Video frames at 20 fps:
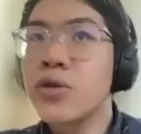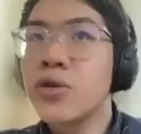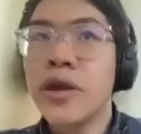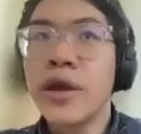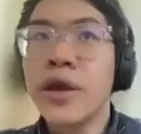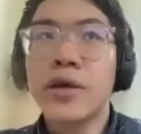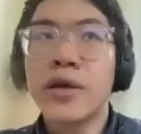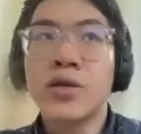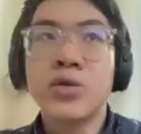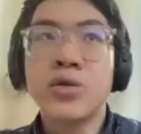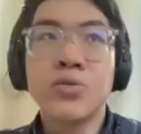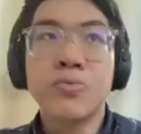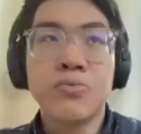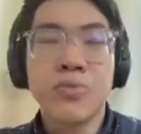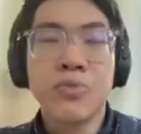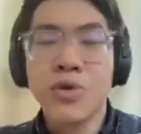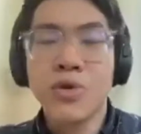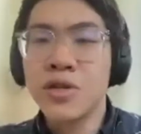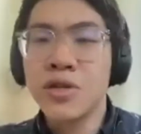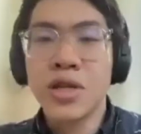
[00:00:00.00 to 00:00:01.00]
yeah. So
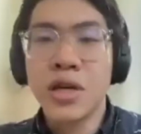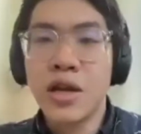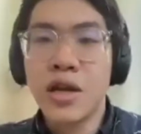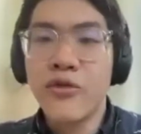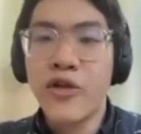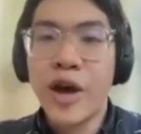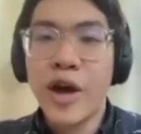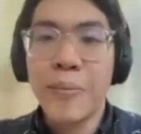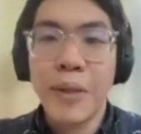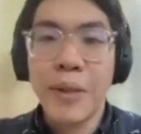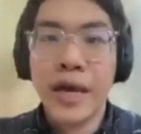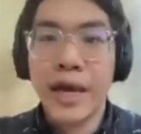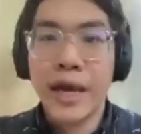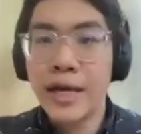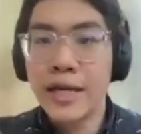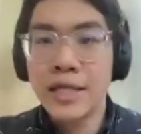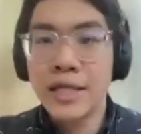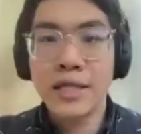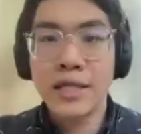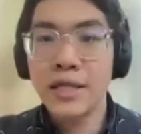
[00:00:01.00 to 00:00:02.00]
there's a ton of
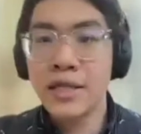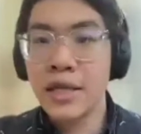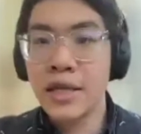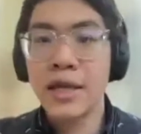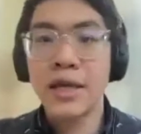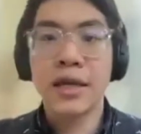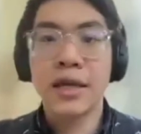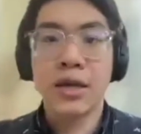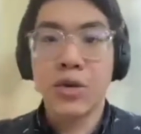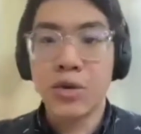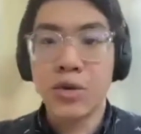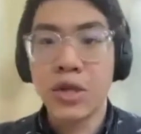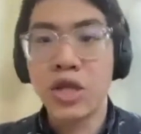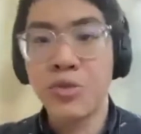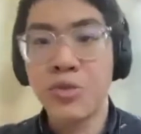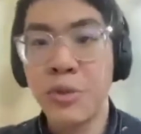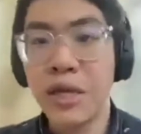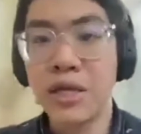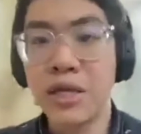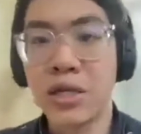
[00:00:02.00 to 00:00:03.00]
applications. I can only
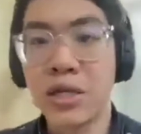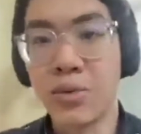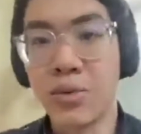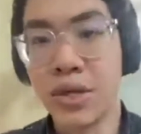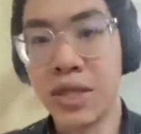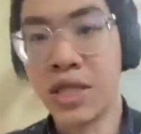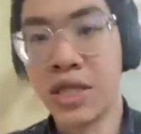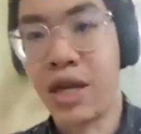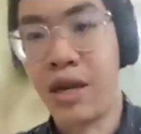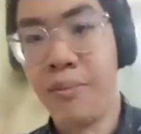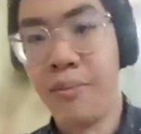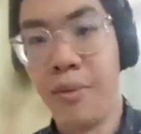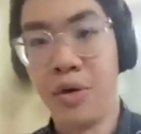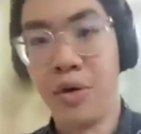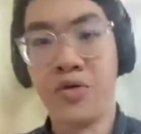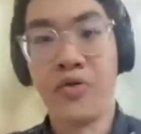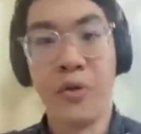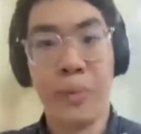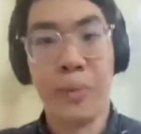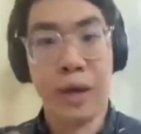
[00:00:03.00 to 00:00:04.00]
speak to the ones that I'm
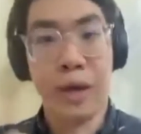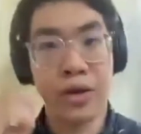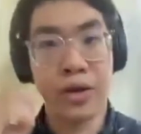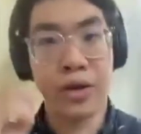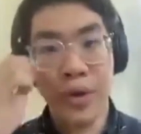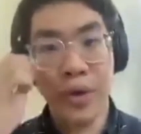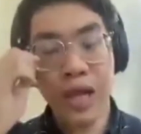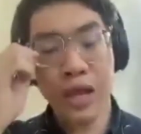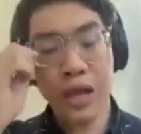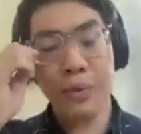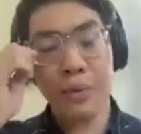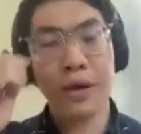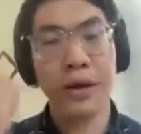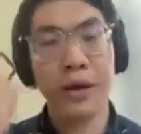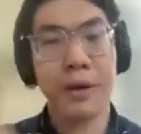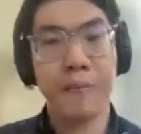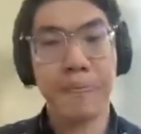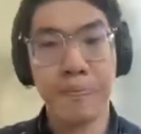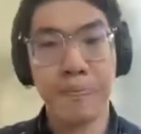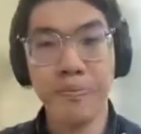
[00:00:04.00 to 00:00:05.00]
most familiar with, but
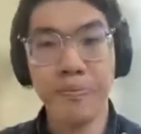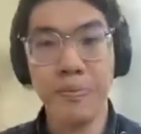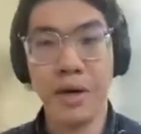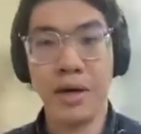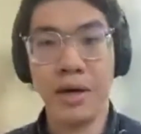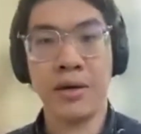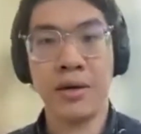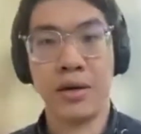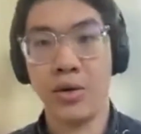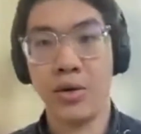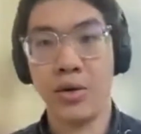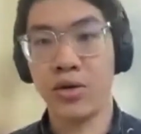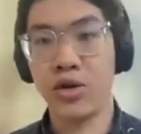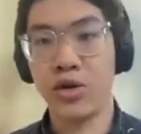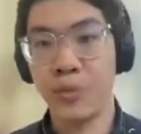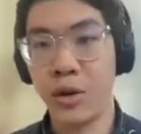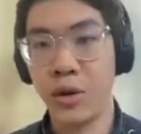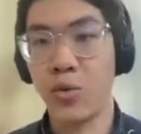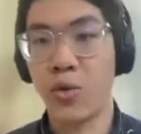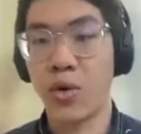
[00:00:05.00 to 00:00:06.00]
I know
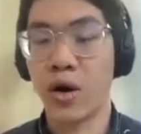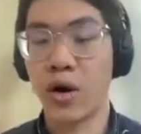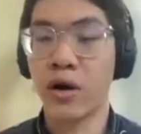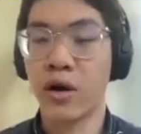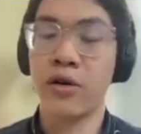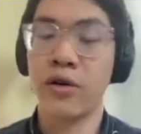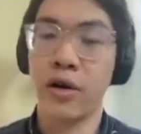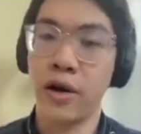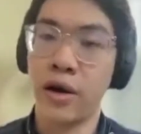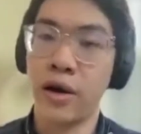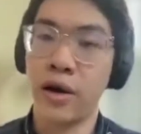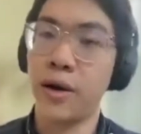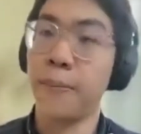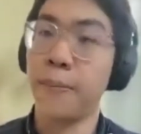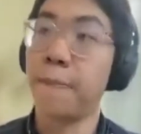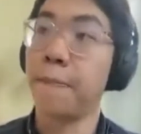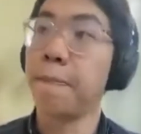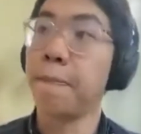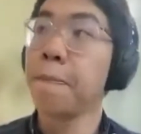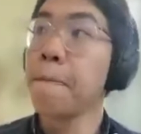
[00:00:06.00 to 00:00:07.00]
there's been work
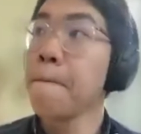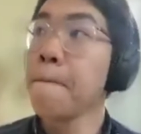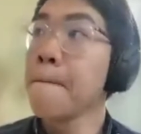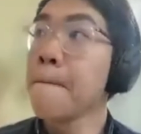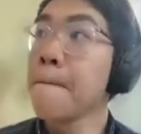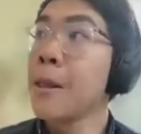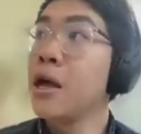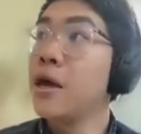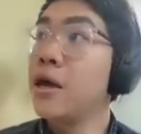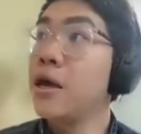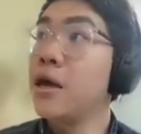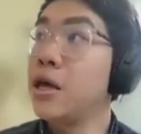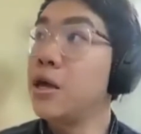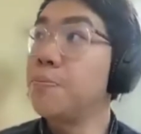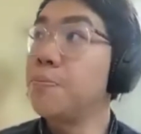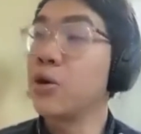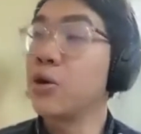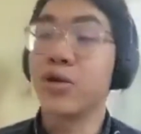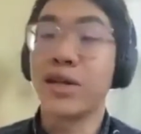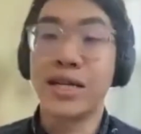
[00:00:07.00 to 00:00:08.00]

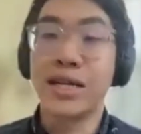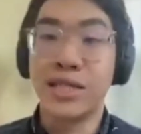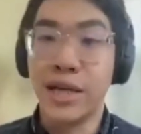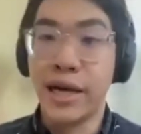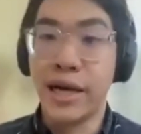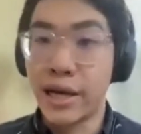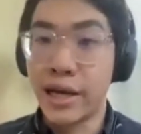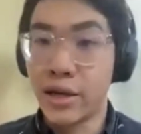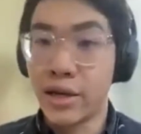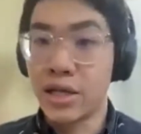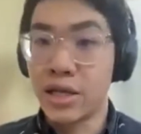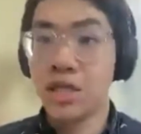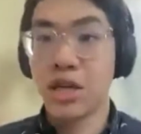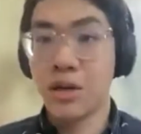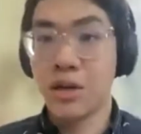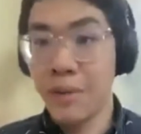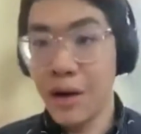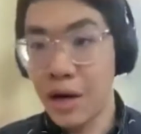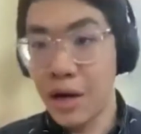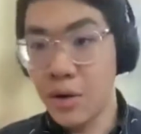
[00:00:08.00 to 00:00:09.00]
in building
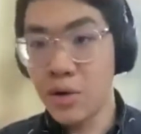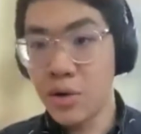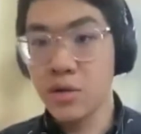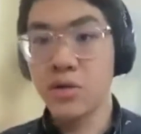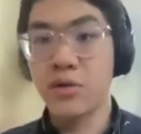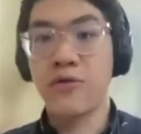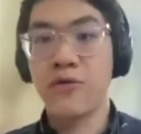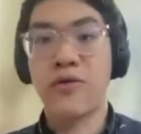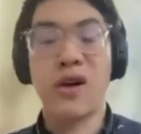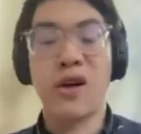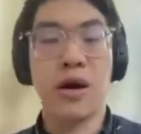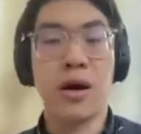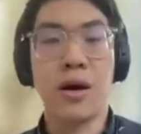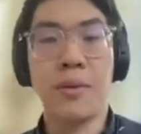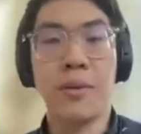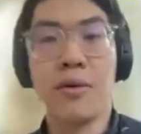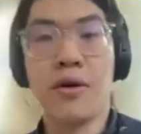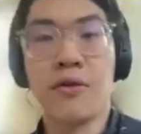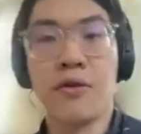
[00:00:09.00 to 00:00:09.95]
diagnostic models from